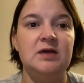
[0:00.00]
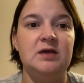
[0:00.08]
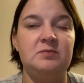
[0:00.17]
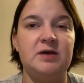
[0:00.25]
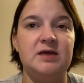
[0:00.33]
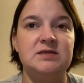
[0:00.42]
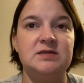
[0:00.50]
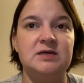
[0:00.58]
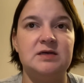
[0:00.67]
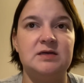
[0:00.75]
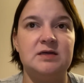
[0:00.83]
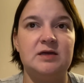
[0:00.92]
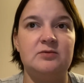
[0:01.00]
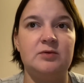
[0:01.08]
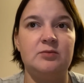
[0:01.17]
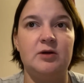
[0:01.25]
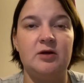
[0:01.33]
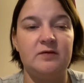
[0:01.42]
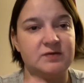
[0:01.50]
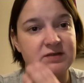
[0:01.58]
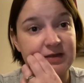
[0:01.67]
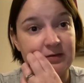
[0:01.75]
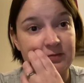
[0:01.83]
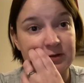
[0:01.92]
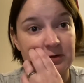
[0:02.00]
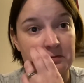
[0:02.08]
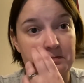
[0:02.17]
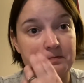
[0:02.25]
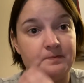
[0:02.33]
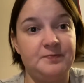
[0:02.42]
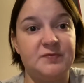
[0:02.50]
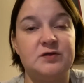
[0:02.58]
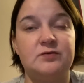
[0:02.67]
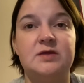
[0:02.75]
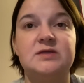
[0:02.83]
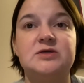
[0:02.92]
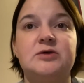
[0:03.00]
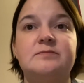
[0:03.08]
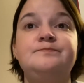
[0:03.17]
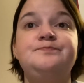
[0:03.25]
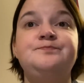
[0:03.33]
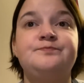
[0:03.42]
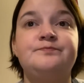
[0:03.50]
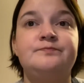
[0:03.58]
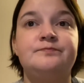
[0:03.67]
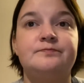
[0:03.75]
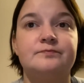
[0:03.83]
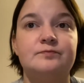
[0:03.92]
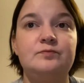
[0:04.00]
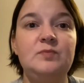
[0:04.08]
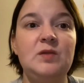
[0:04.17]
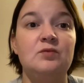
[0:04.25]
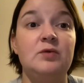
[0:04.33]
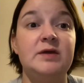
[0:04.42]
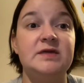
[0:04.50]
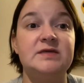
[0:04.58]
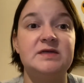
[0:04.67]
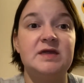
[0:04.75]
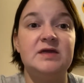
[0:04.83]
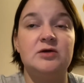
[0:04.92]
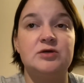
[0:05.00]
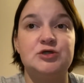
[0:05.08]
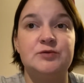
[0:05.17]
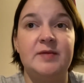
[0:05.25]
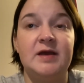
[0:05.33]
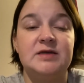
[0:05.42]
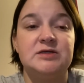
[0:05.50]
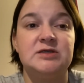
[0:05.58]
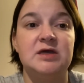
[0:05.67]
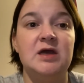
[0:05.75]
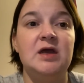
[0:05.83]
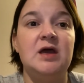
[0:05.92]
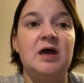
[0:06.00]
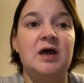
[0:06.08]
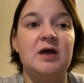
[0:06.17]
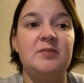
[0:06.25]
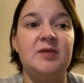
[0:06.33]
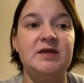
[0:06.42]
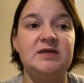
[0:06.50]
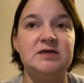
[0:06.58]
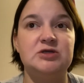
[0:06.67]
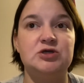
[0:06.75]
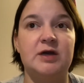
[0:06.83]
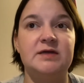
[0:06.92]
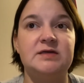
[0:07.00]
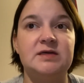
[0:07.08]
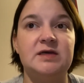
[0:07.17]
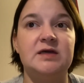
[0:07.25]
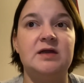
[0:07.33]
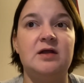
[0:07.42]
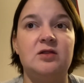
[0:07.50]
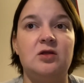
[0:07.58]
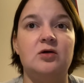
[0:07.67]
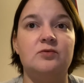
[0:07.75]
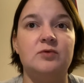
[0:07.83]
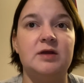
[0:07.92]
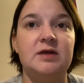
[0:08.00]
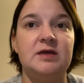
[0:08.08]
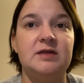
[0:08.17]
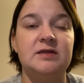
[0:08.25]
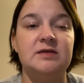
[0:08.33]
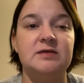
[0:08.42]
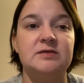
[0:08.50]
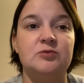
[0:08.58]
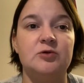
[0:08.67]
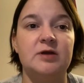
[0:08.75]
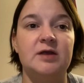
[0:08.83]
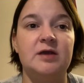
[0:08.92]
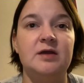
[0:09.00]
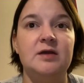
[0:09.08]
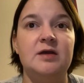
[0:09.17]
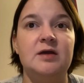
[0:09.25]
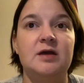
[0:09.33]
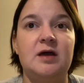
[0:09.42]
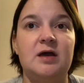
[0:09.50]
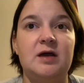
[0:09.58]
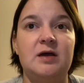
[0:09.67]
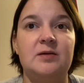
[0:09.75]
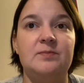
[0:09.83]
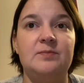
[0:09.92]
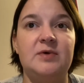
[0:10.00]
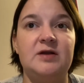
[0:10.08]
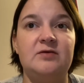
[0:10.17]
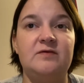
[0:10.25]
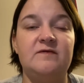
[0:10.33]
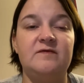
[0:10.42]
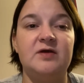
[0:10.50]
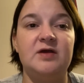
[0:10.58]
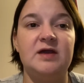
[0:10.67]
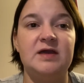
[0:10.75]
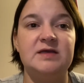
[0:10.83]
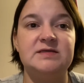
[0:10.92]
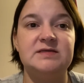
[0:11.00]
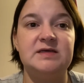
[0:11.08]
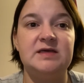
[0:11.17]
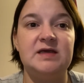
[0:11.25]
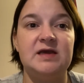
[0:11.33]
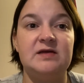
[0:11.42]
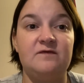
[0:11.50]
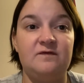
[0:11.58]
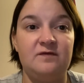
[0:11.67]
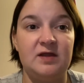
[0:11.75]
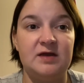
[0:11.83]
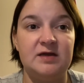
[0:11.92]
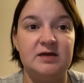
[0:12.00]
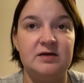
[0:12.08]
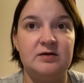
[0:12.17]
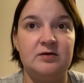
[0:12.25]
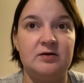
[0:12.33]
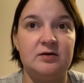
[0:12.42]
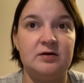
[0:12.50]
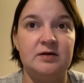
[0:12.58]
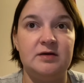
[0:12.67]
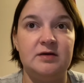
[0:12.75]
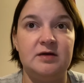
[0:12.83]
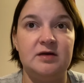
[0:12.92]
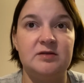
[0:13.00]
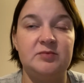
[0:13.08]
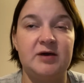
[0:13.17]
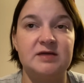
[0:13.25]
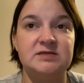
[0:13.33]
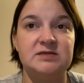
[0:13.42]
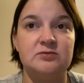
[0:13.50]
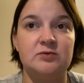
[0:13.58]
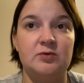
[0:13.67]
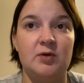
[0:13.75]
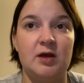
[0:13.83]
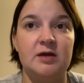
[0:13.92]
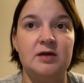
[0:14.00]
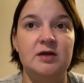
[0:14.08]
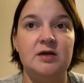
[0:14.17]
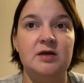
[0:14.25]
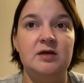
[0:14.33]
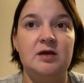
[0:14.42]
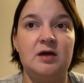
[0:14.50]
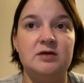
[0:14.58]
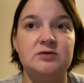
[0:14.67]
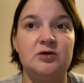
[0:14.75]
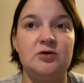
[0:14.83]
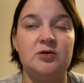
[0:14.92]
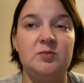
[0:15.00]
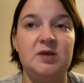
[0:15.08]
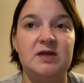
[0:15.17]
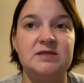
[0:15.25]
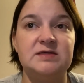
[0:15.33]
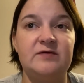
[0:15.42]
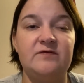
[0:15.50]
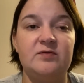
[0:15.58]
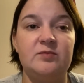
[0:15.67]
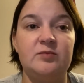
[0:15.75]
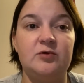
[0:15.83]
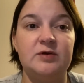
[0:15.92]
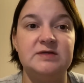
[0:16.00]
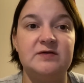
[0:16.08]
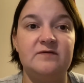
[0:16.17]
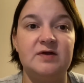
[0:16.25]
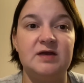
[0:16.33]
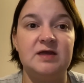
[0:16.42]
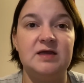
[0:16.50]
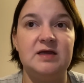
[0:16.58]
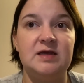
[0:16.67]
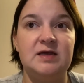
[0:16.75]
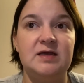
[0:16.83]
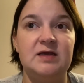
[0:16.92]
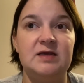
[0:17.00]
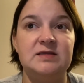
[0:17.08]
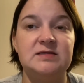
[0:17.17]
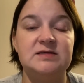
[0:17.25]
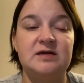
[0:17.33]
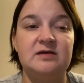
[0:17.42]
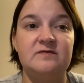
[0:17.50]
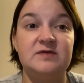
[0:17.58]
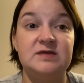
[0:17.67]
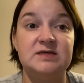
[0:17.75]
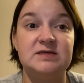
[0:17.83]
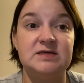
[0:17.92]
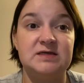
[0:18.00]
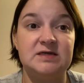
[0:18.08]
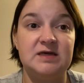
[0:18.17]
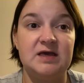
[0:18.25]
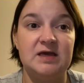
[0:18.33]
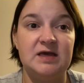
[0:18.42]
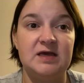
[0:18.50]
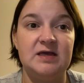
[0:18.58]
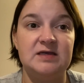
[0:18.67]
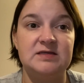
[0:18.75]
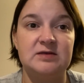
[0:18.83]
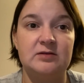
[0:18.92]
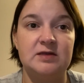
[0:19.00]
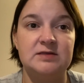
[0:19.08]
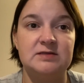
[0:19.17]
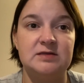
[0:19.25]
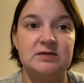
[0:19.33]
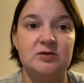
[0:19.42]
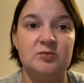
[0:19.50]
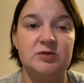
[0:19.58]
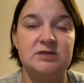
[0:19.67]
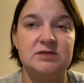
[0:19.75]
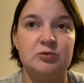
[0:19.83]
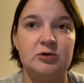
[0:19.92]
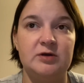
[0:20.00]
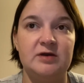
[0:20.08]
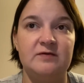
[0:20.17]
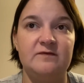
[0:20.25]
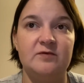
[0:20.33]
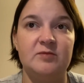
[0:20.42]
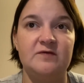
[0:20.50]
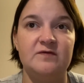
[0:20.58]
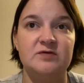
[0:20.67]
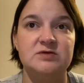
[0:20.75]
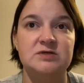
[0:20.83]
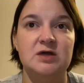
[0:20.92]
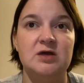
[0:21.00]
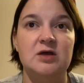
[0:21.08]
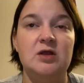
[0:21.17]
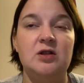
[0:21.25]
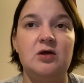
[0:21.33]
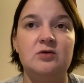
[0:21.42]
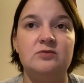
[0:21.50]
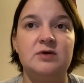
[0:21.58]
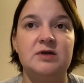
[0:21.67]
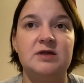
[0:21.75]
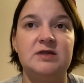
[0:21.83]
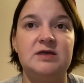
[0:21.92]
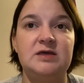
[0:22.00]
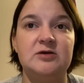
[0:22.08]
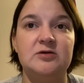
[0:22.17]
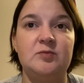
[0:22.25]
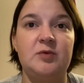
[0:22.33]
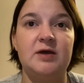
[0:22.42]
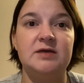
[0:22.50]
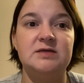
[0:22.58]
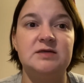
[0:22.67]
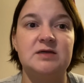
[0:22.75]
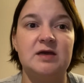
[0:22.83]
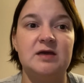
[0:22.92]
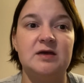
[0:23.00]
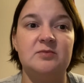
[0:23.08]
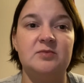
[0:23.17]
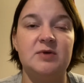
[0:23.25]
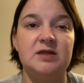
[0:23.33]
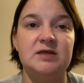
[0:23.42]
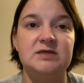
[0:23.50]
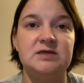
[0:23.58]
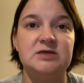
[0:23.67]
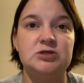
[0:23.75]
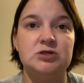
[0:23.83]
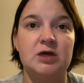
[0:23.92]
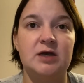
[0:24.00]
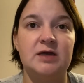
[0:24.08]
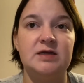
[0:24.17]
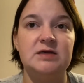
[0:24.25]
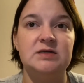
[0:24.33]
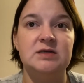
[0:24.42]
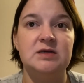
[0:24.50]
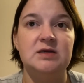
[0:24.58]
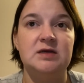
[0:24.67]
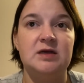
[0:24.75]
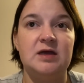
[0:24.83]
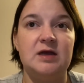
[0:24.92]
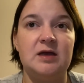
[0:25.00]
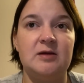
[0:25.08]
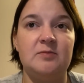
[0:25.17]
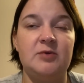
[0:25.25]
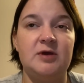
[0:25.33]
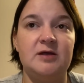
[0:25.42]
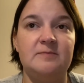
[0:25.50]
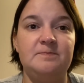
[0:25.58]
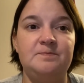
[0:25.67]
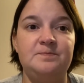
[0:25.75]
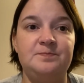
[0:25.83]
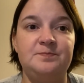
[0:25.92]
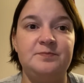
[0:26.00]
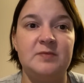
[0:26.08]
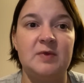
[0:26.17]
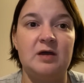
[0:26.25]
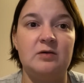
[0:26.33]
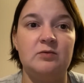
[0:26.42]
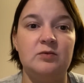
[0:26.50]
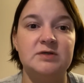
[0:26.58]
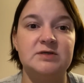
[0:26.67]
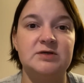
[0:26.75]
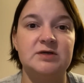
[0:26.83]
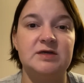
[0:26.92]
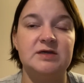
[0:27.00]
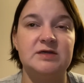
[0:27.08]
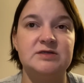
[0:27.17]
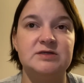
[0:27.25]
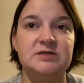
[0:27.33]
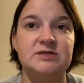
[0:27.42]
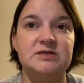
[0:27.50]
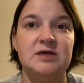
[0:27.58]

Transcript: but yeah, I went right off to sleep, so that's good. What I did today, not too much. I did try to get a long run in this morning, but it was very icy and flooded on the paths that we run. So I only made it 7.79K instead of 16K. So that's a little bit disappointing for my first long run of the year, but at least I tried. But yeah, wasn't good conditions.